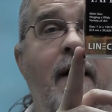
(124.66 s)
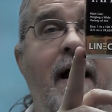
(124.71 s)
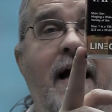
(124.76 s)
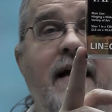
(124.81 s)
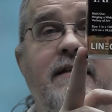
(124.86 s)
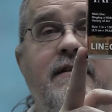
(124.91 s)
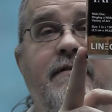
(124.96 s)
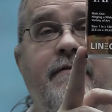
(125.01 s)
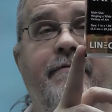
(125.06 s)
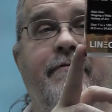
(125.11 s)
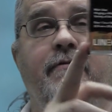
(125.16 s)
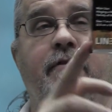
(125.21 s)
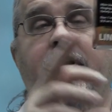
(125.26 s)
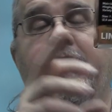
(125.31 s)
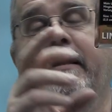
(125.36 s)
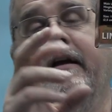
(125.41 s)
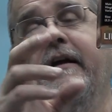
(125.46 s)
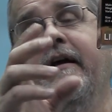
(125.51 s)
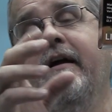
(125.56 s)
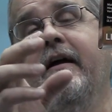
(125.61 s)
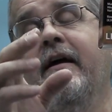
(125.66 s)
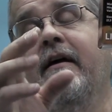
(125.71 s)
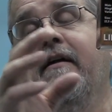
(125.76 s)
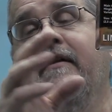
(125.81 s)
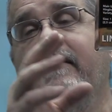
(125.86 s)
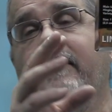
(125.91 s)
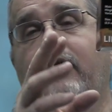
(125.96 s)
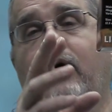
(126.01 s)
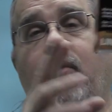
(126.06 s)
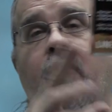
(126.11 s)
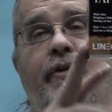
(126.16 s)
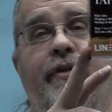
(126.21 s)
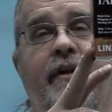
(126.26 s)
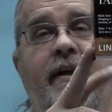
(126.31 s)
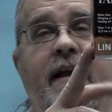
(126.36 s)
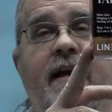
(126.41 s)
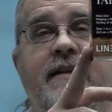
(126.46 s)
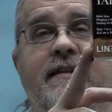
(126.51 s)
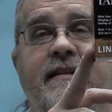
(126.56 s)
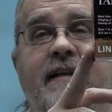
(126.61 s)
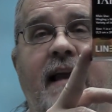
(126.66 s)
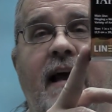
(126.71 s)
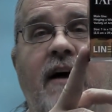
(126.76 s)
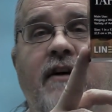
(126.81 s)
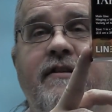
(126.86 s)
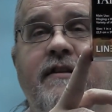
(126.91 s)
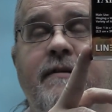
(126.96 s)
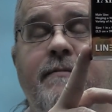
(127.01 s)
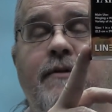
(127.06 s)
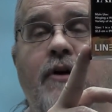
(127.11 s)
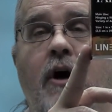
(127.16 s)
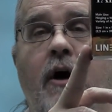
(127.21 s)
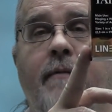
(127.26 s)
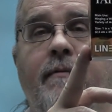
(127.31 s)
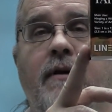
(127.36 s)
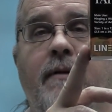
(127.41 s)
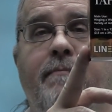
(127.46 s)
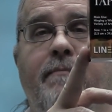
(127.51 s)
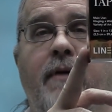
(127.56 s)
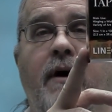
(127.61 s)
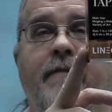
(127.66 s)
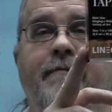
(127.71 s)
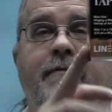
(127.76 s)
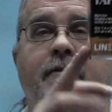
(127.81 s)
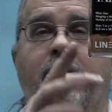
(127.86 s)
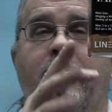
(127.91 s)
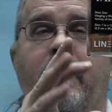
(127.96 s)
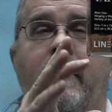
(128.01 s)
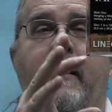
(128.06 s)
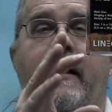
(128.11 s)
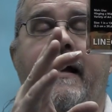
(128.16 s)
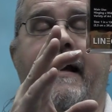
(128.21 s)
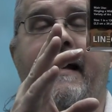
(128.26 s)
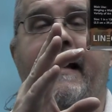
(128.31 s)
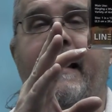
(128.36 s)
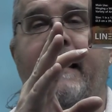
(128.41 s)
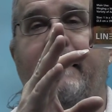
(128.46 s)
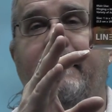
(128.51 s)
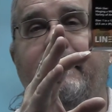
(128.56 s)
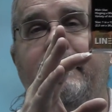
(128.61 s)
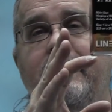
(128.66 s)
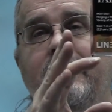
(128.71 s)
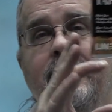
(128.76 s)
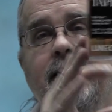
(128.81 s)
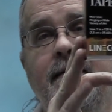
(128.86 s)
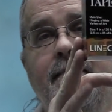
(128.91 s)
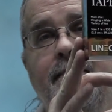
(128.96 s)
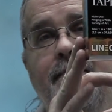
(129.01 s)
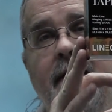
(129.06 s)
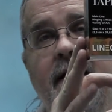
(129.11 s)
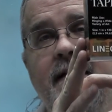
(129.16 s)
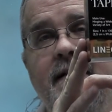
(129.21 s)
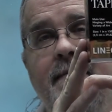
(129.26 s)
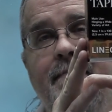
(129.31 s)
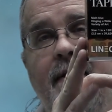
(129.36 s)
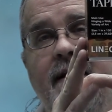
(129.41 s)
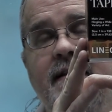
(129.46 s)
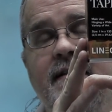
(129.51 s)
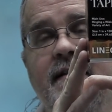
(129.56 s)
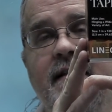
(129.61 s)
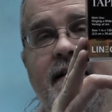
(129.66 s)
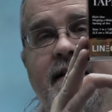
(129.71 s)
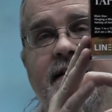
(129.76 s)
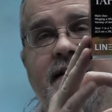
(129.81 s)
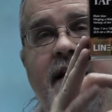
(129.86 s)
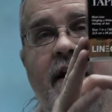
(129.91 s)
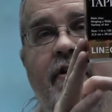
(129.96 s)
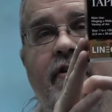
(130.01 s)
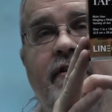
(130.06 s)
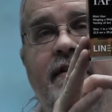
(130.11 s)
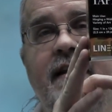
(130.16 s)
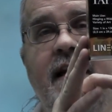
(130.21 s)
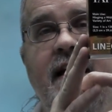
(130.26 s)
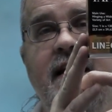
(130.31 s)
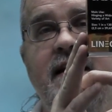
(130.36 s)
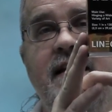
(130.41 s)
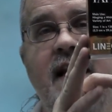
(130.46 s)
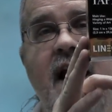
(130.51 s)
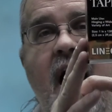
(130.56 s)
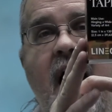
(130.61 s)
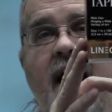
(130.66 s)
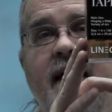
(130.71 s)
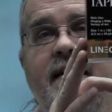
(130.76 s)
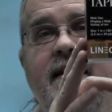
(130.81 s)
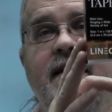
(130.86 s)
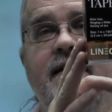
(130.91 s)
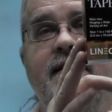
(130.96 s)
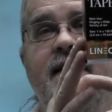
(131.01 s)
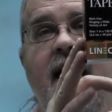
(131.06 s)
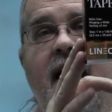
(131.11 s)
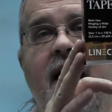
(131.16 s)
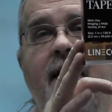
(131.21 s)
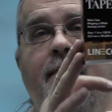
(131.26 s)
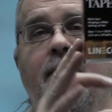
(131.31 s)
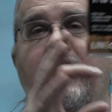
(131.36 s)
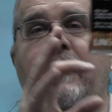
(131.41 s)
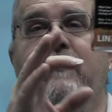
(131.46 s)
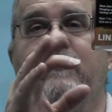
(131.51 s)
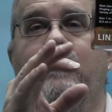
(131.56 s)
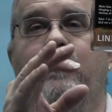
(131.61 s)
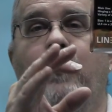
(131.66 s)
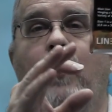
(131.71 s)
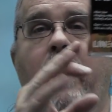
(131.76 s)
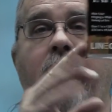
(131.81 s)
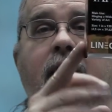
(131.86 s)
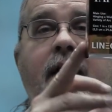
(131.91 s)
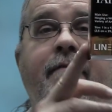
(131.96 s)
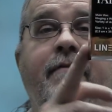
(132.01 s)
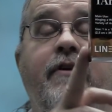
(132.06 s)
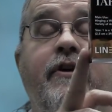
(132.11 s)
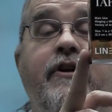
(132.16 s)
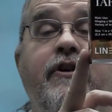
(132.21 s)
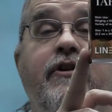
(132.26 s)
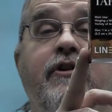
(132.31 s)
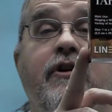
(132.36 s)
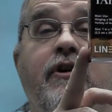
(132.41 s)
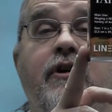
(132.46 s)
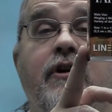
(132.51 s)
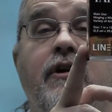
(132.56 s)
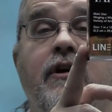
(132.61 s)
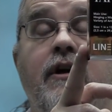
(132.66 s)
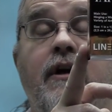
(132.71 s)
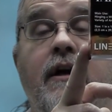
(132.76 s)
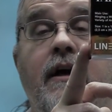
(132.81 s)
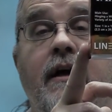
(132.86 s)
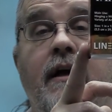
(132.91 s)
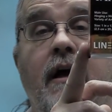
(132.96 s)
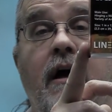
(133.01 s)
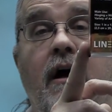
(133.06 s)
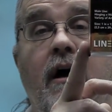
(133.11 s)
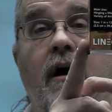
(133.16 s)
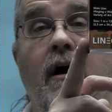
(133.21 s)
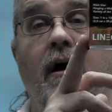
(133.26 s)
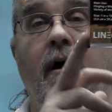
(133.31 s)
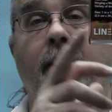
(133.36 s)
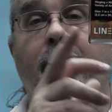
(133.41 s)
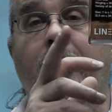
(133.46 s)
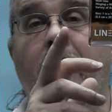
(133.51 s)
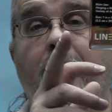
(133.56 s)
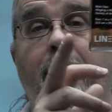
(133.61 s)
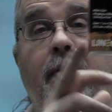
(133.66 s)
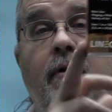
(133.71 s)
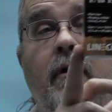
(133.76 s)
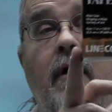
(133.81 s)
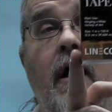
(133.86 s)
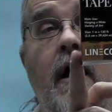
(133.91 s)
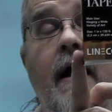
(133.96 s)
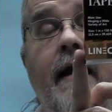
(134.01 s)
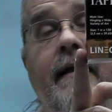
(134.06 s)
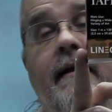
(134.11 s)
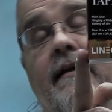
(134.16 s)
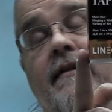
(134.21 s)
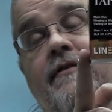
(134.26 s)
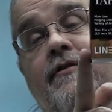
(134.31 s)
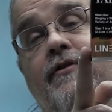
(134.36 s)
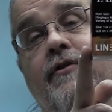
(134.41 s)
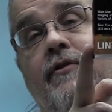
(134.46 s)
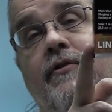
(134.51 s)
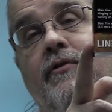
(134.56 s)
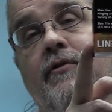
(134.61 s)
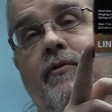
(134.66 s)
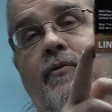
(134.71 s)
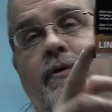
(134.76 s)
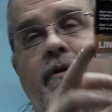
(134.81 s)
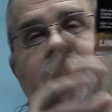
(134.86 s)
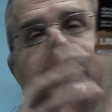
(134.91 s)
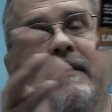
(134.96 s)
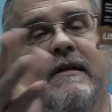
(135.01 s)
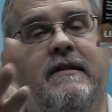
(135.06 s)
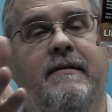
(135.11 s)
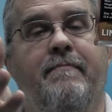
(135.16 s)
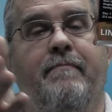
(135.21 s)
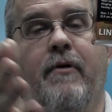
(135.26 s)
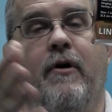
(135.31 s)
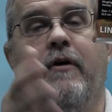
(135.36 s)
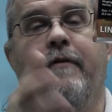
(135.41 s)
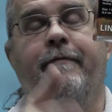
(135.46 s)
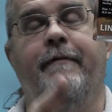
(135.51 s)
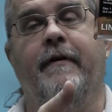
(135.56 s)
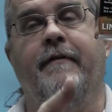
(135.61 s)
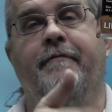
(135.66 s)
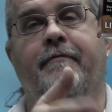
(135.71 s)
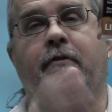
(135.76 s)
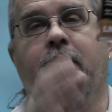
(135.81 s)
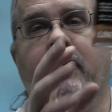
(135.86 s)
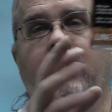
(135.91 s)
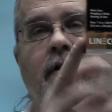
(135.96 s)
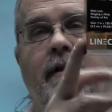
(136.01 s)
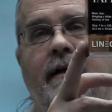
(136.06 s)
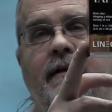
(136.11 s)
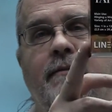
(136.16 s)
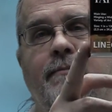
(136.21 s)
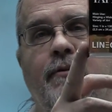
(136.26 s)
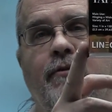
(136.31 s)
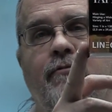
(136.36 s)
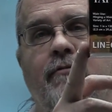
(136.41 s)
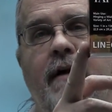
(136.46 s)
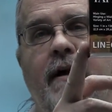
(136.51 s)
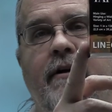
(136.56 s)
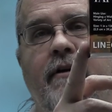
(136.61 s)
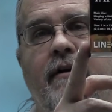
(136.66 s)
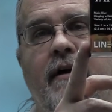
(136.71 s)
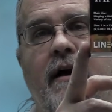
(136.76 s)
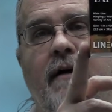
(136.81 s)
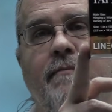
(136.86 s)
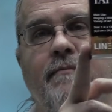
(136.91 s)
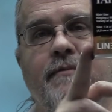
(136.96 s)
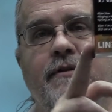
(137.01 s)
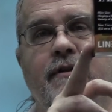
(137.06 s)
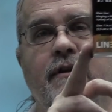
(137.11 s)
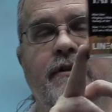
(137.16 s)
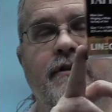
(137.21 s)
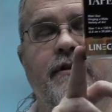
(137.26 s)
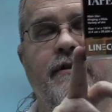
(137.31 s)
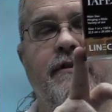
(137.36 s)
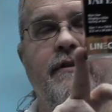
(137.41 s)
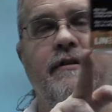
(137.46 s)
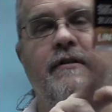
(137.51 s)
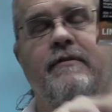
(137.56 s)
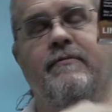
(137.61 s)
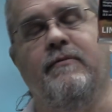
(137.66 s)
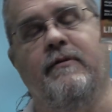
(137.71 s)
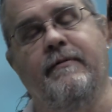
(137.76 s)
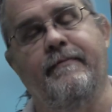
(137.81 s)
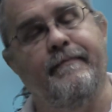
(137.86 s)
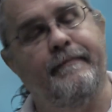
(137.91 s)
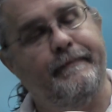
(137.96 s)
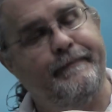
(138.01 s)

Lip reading: acid free. The whole thing has a calcium carbonate buffer. It basically is guaranteed not to damage whatever you're applying it to, which makes it perfect for a collectible record album such as this one.